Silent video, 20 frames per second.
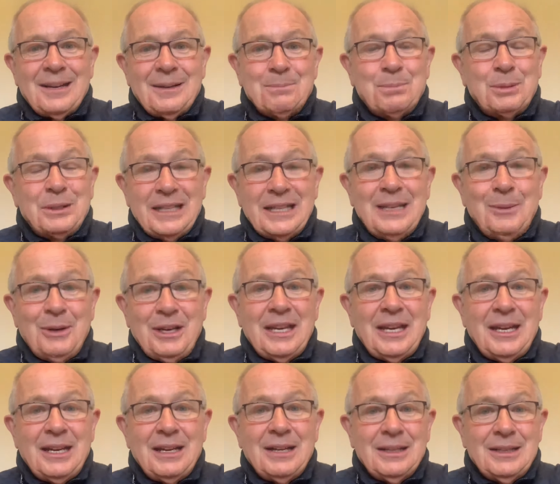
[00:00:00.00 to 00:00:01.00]
But
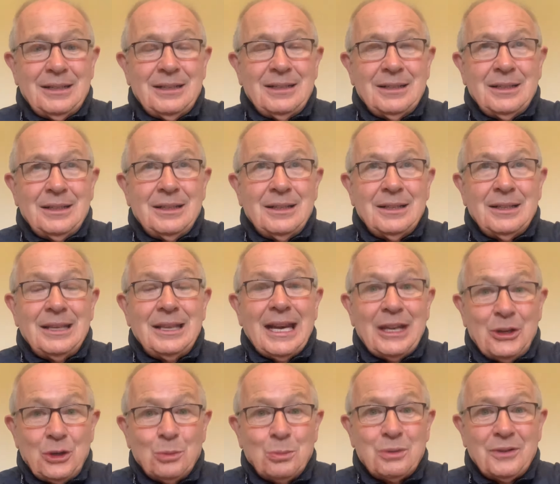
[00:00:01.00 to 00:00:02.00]
anyway, a
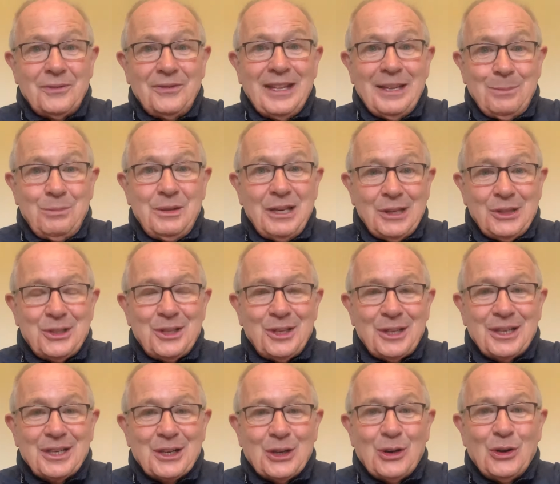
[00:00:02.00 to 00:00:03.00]
number of them
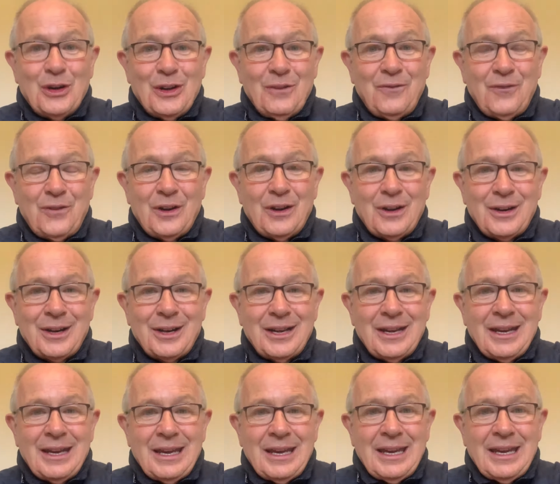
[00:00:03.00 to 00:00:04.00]
yesterday called for
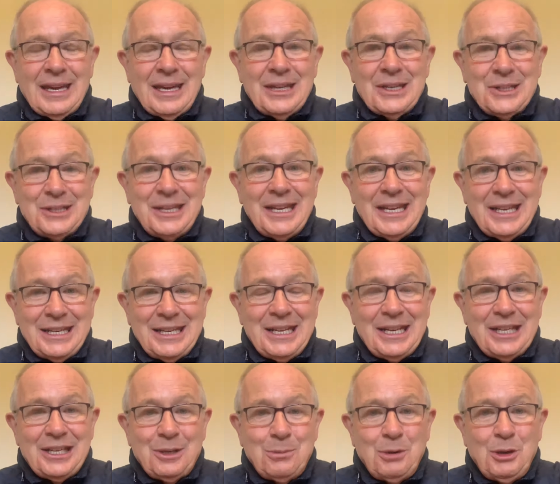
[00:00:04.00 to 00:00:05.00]
state
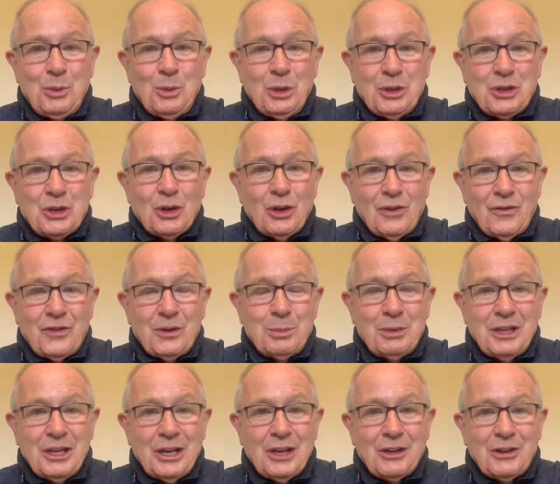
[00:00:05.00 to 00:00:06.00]
aid to be withdrawn from
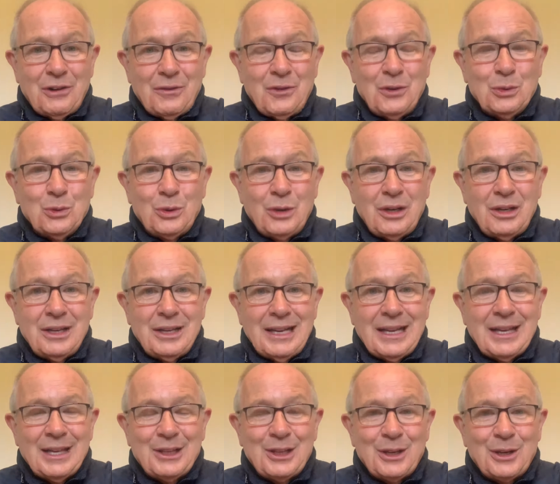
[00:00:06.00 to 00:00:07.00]
the IRFU until they
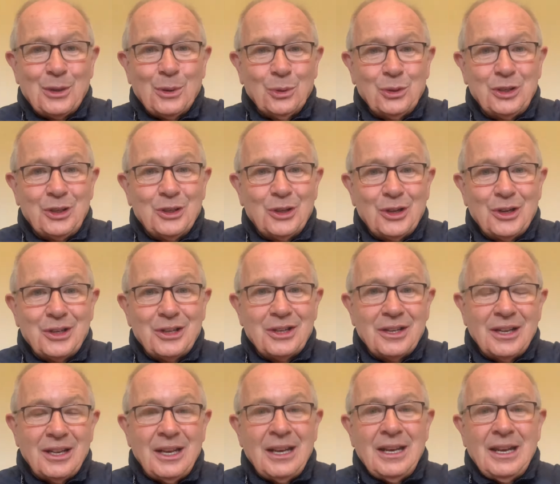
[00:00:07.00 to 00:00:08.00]
get their house in order.
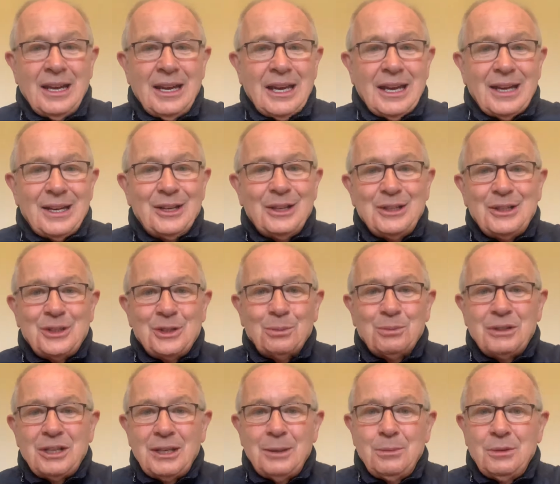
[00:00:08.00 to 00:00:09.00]
And like
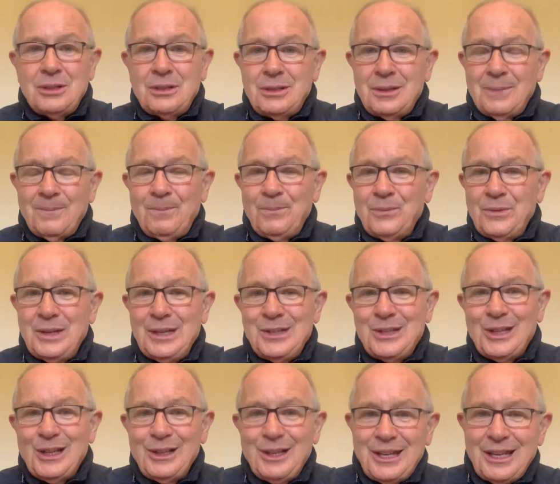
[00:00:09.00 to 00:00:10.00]
sometimes
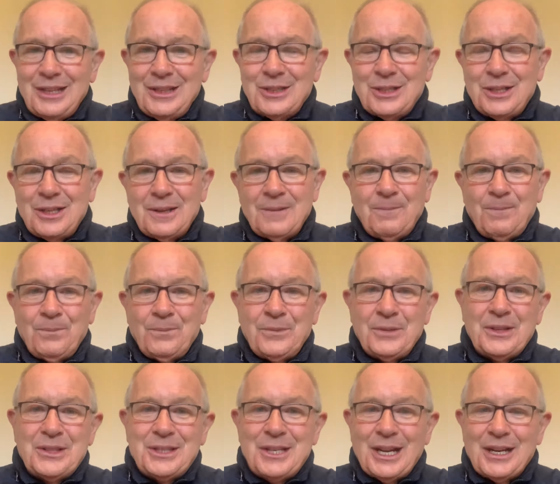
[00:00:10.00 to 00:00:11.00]
these little things
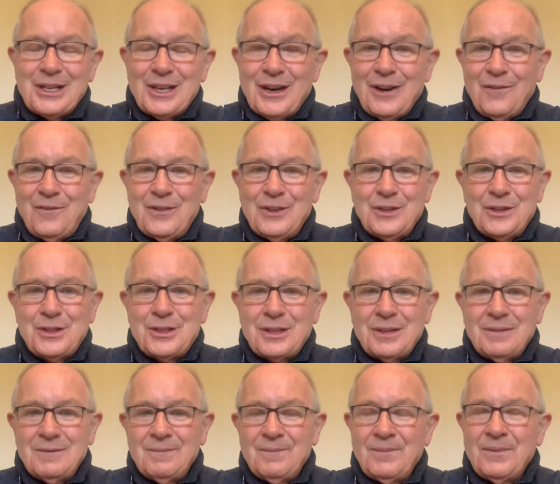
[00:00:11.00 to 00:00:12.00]
start off as
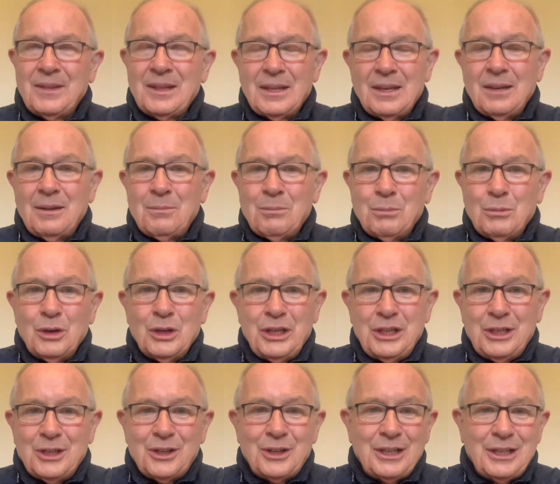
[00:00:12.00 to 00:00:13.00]

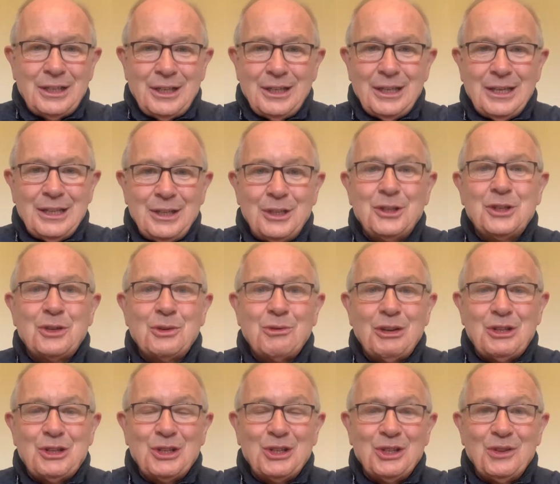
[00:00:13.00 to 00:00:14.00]
minor little
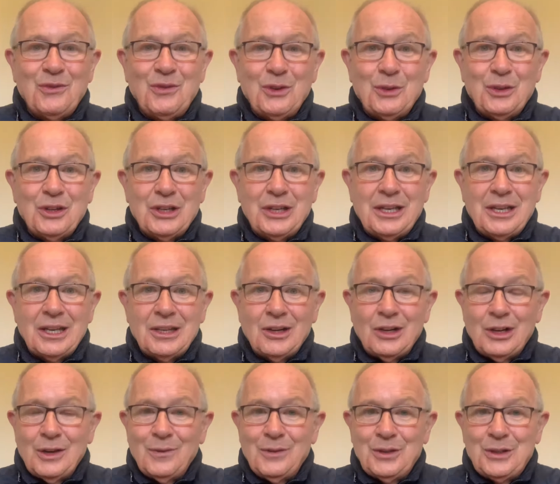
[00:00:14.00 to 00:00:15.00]
indiscretions, if you like, and
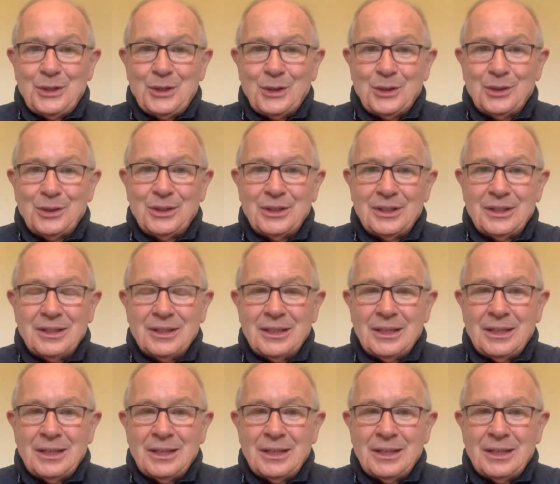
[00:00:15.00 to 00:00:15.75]
all of a sudden,